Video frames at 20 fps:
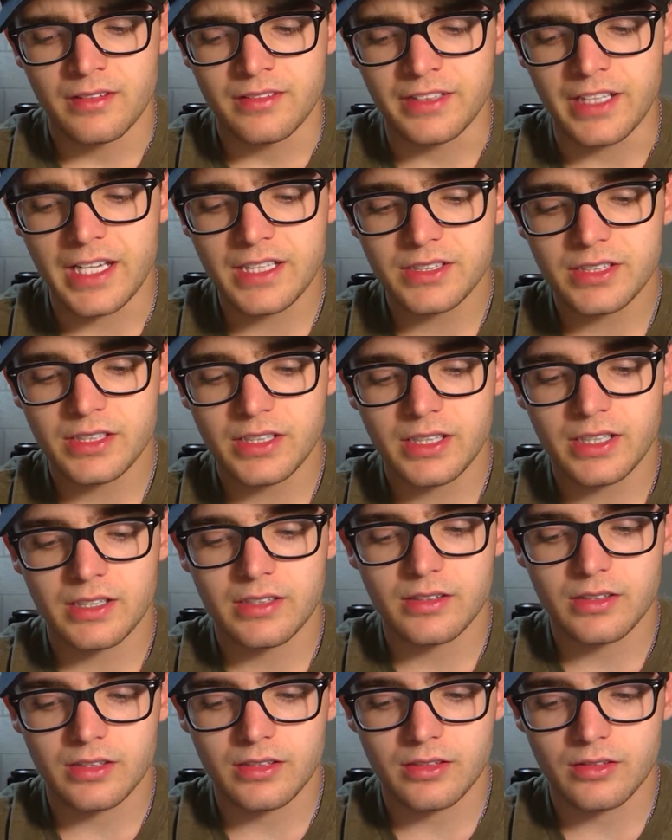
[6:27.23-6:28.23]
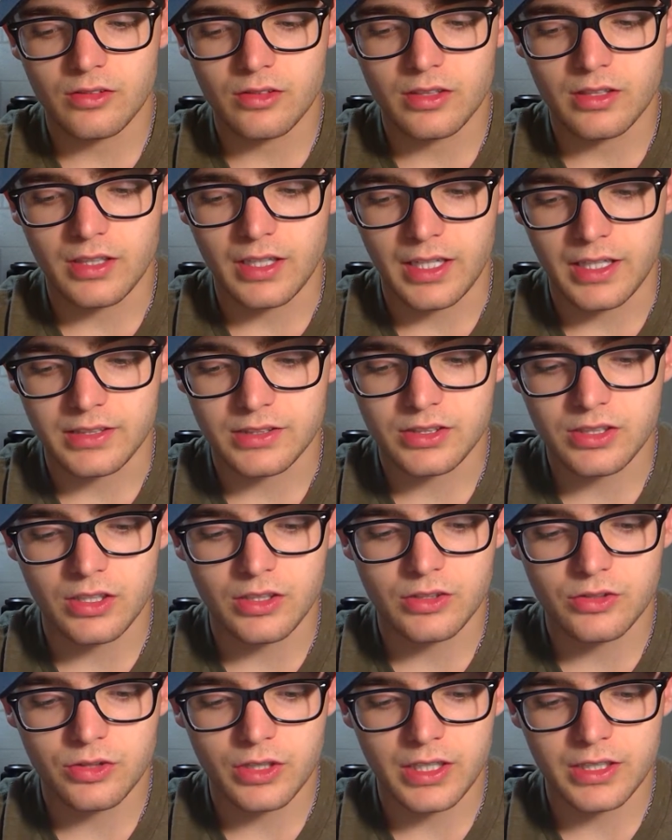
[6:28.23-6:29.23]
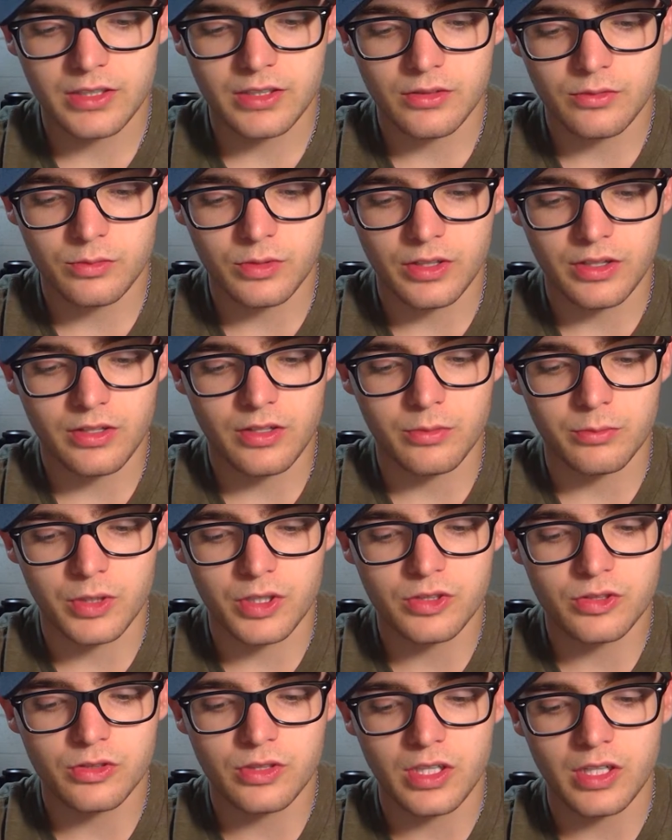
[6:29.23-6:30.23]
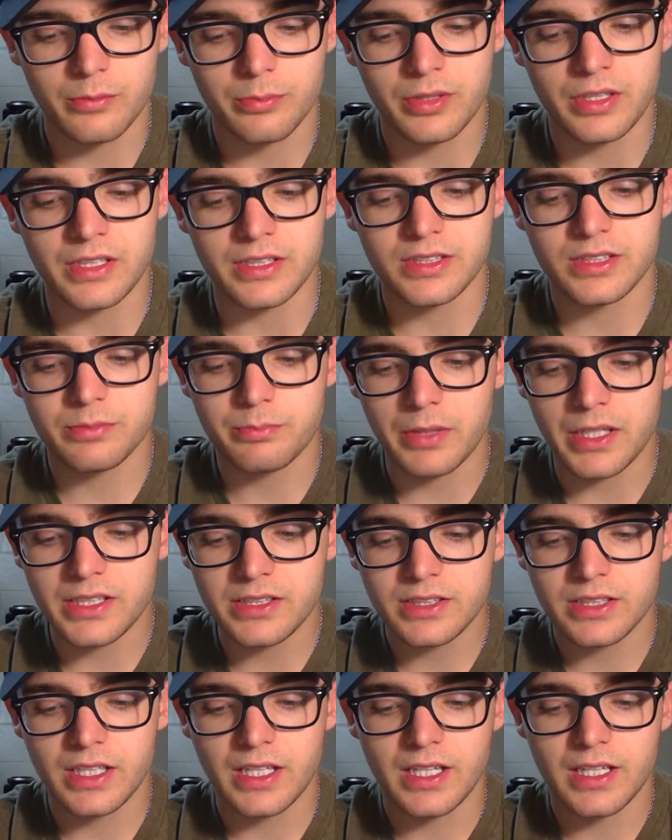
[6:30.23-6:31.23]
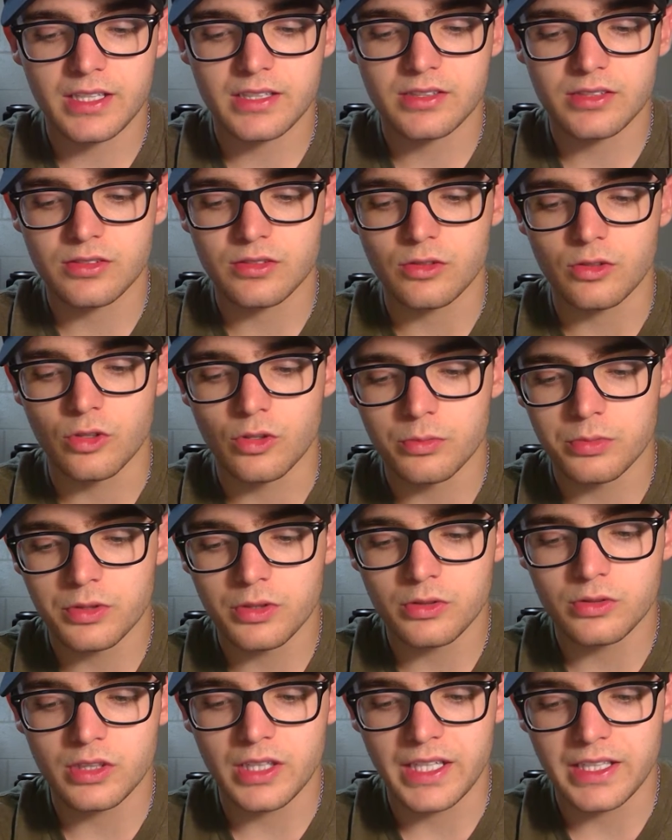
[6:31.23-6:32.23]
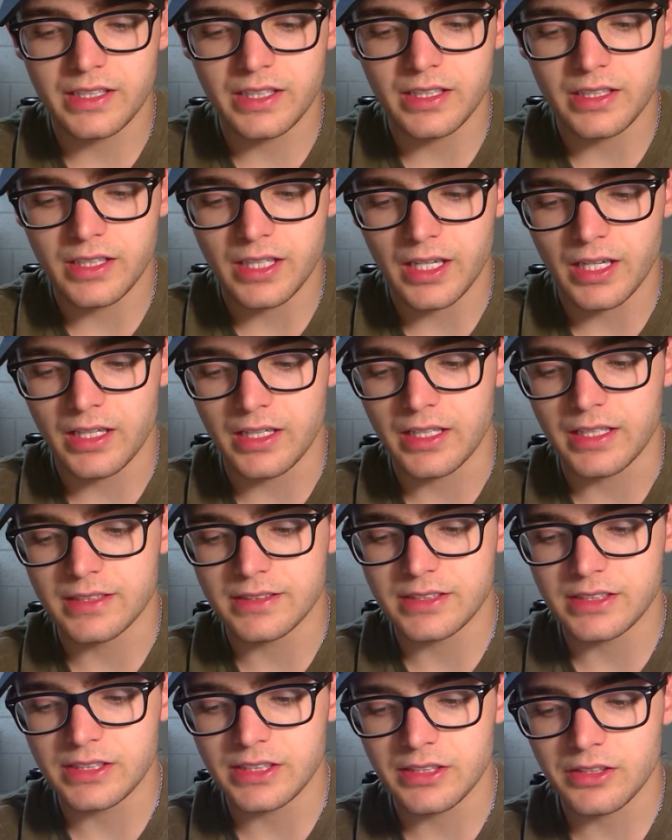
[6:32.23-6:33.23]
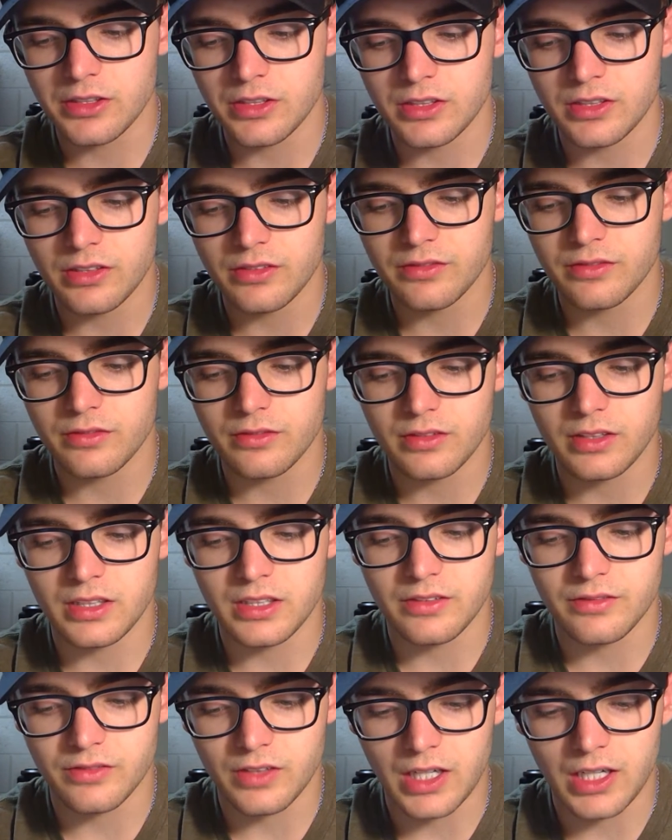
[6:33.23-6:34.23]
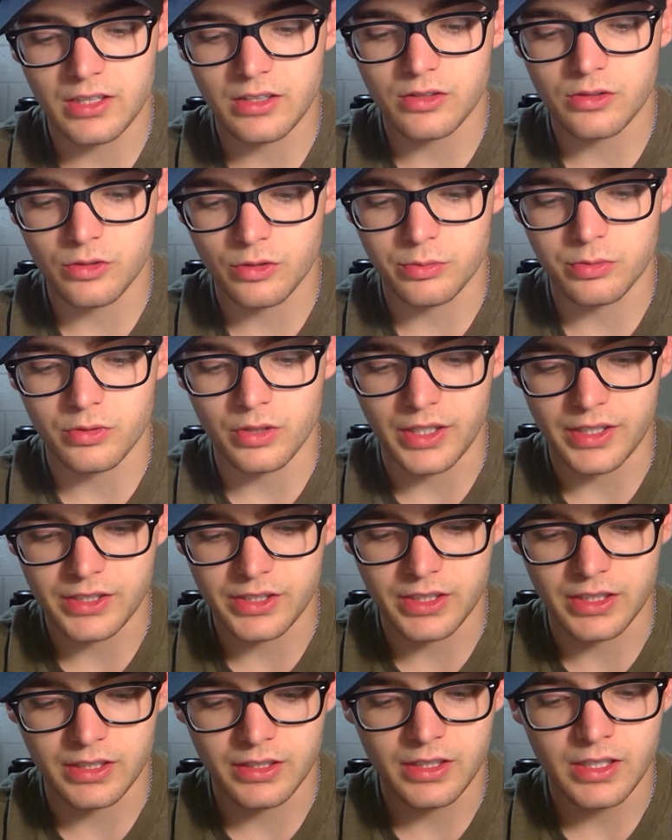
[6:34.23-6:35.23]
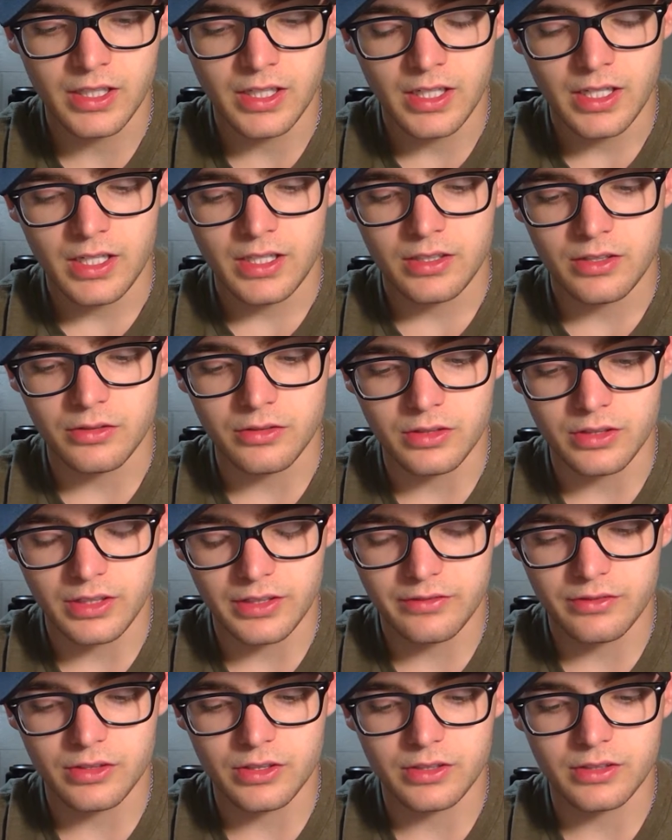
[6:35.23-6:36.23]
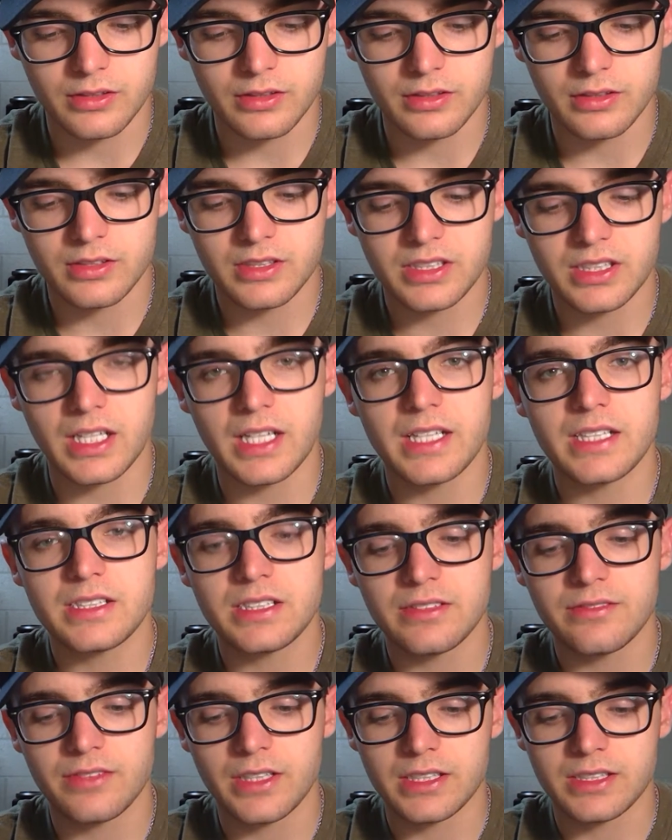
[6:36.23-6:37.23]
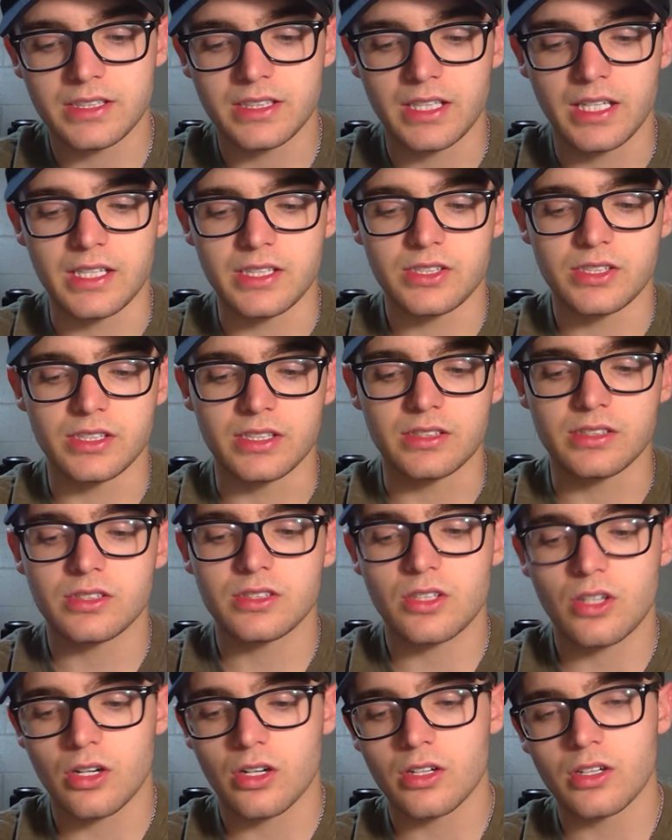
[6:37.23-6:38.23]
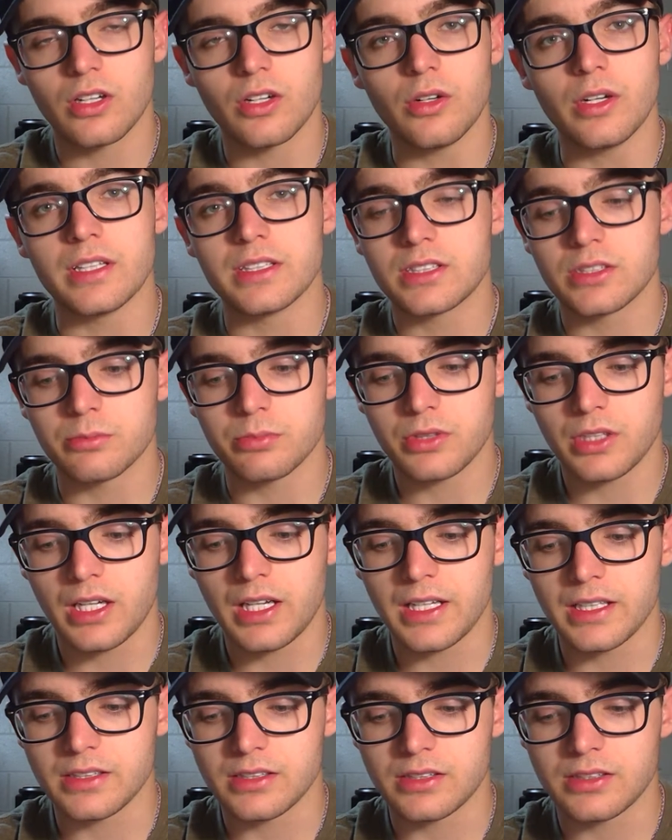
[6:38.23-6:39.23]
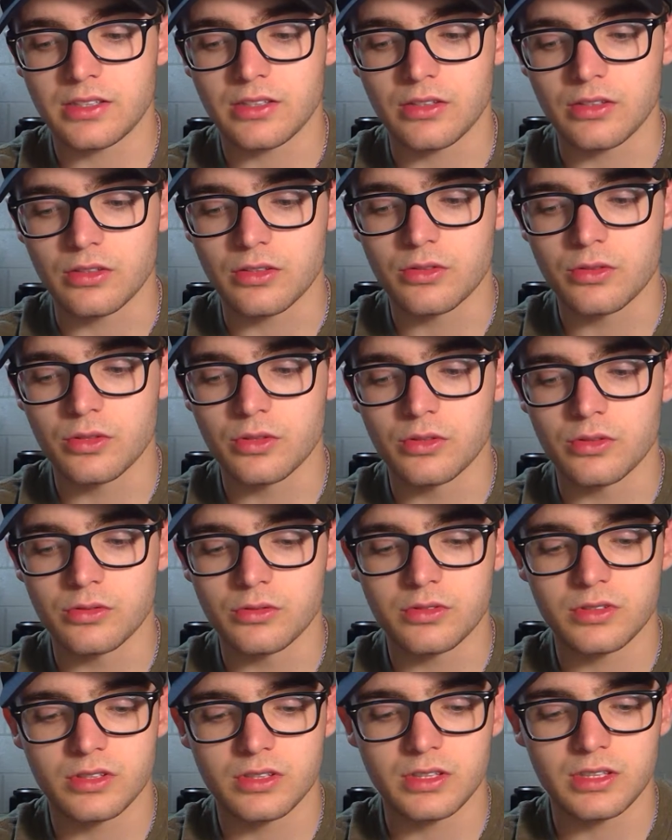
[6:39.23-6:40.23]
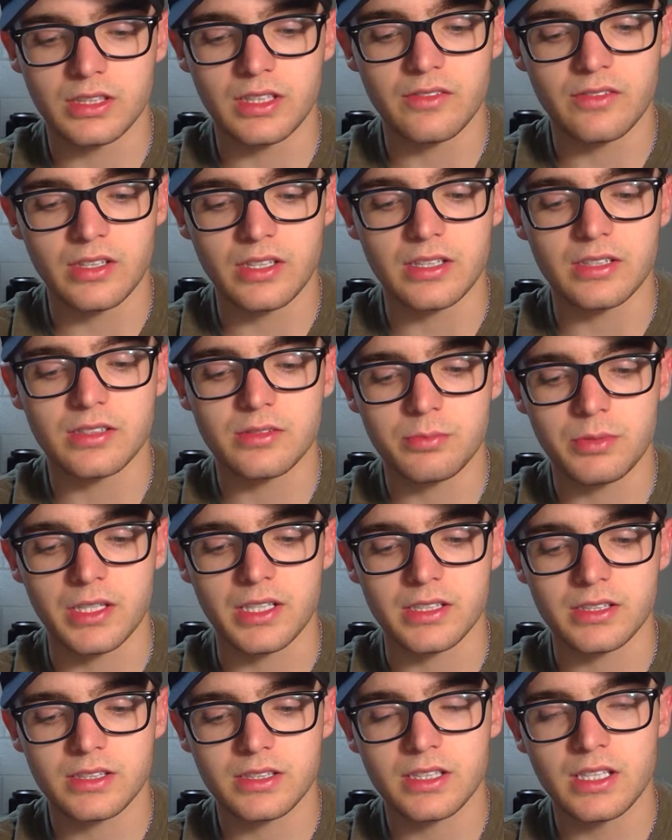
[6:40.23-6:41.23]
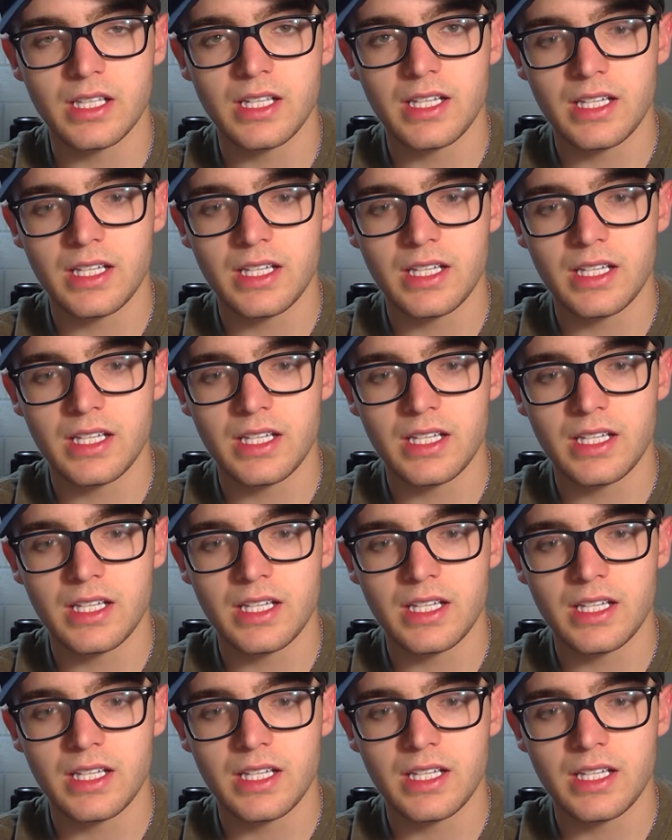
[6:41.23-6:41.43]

NASA has contracted with commercial companies SpaceX, Orbital ATK, and Sierra Nevada Corporation to deliver science investigations, cargo, and supplies to the crews living in space.